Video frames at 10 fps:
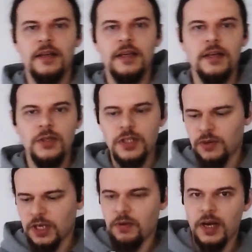It also
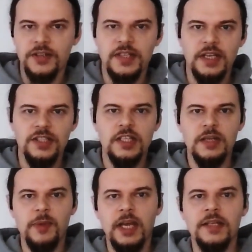requires
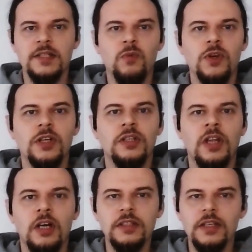HTTPS. We're
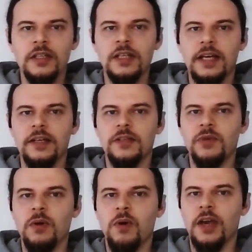not going to let it
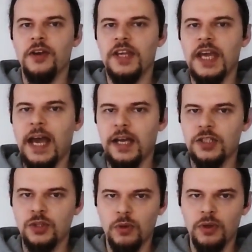require the
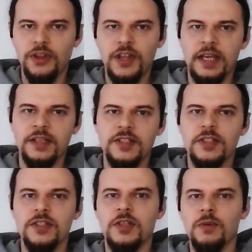actual
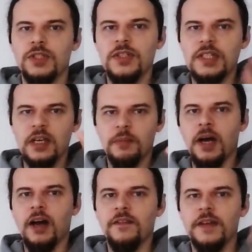things. So what you see
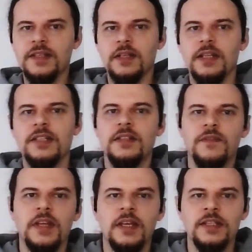above is a list
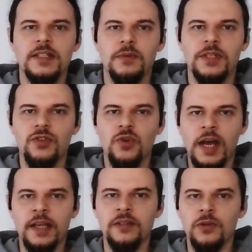of things it was
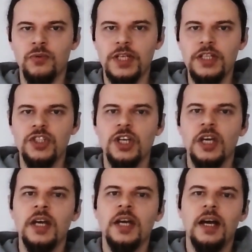trying to reach.
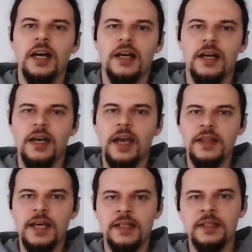
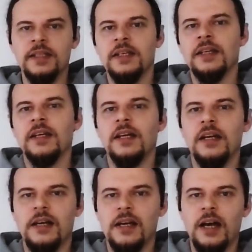And then
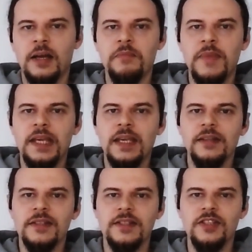I'm
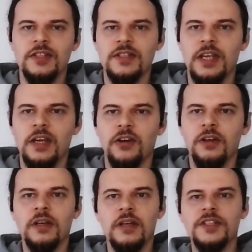making decisions
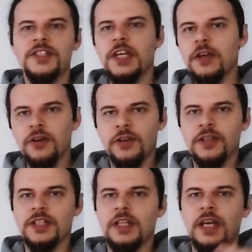here
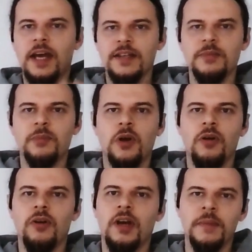synchronously as the
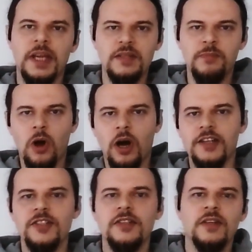program is
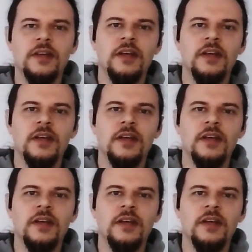paused